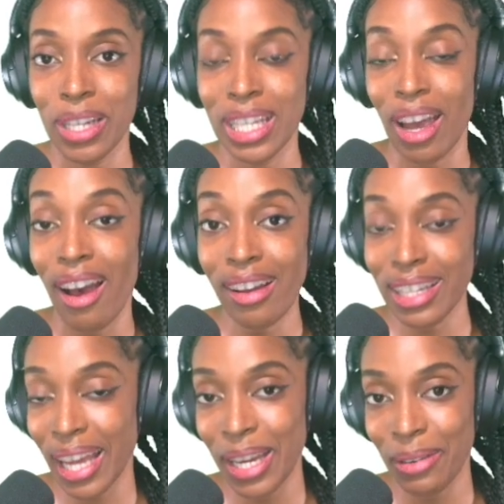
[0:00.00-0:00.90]
to
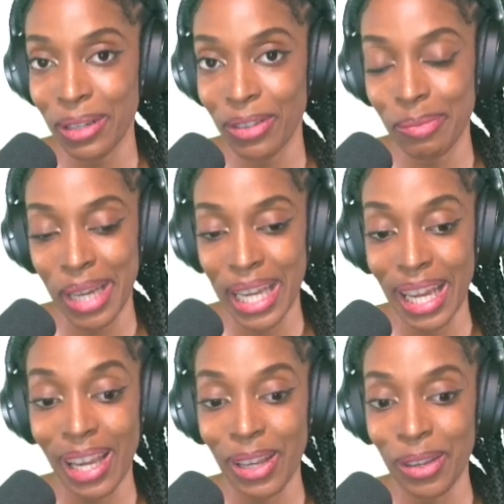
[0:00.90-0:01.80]
ask anyone for
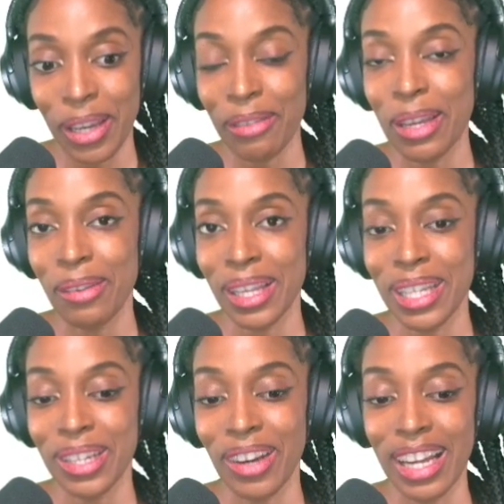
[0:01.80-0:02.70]
money, you give them this
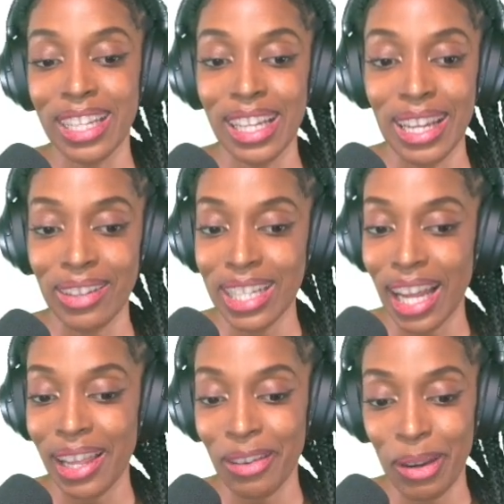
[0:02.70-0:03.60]
address and they will
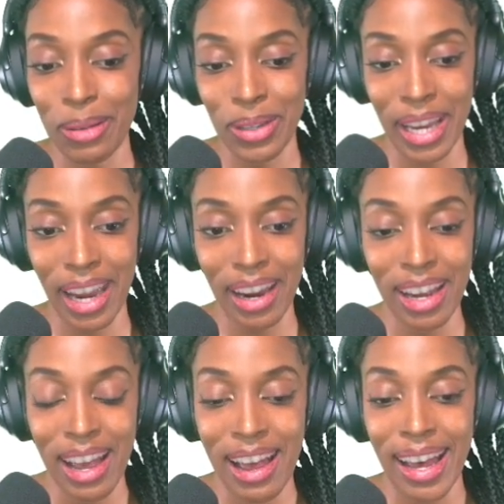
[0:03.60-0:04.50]
send the crypto here.
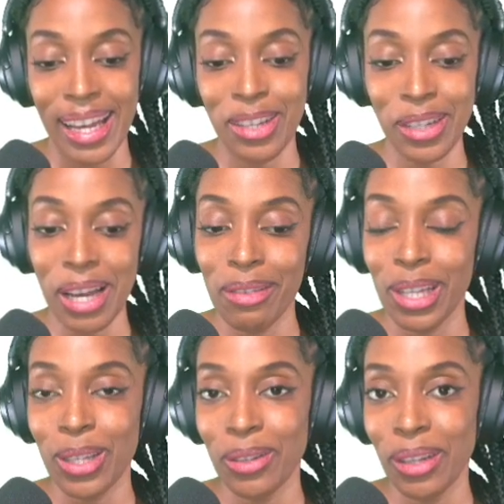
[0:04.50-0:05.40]
I don't have any
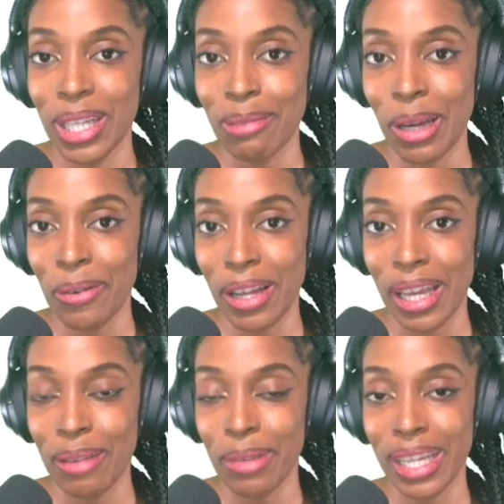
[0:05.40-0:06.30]
tokens in my
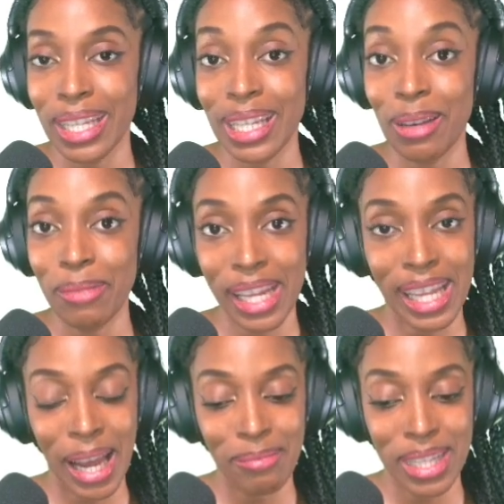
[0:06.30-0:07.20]
wallet because it's
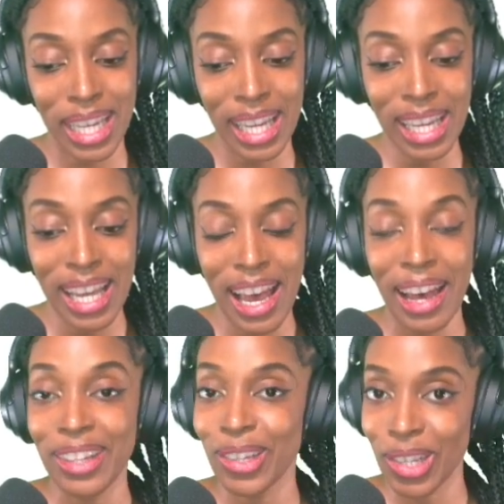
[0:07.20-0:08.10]
completely empty.
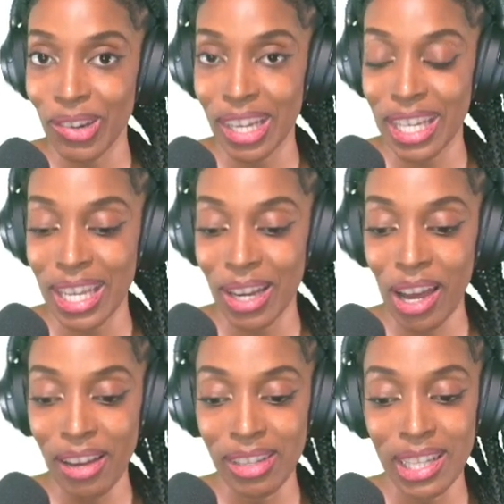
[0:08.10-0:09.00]
I just created the
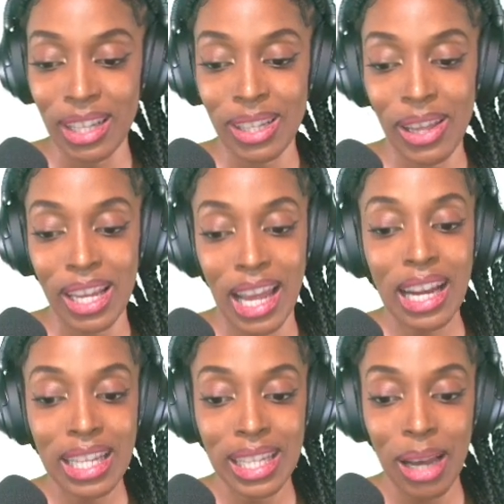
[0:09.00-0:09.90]
account. So the
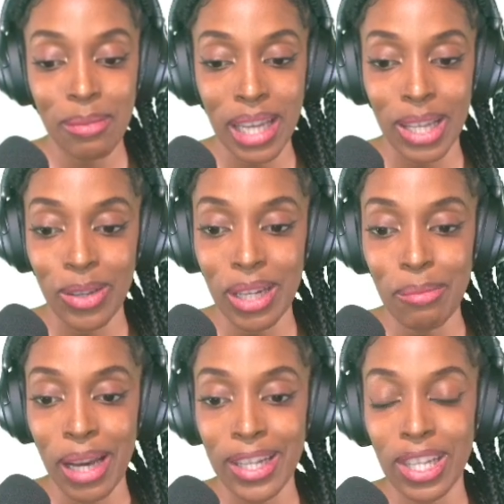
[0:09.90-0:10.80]
next step, as you would
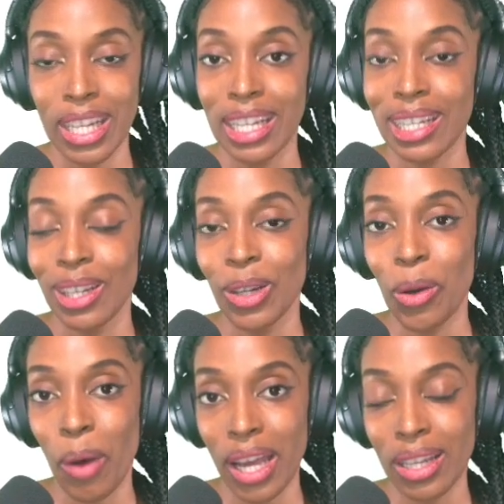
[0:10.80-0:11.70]
imagine, is to
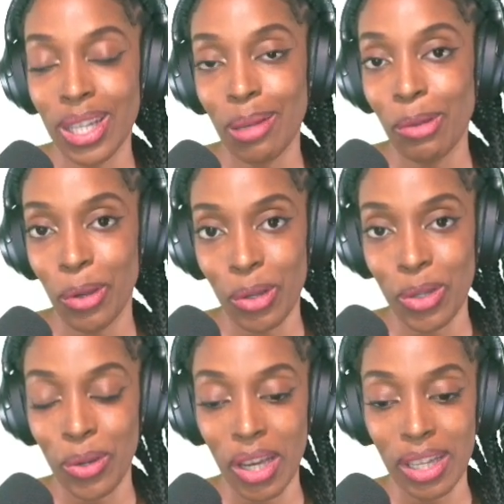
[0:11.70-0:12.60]
acquire some Luna
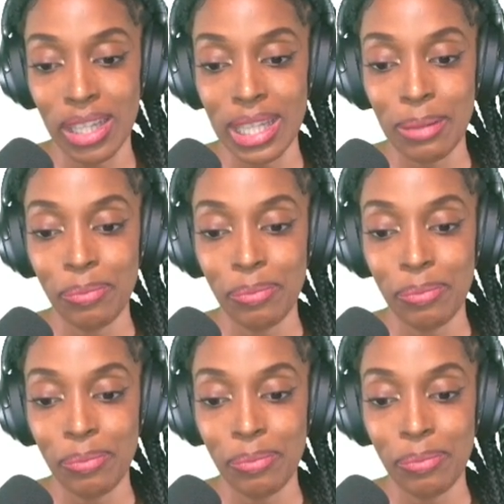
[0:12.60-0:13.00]
tokens.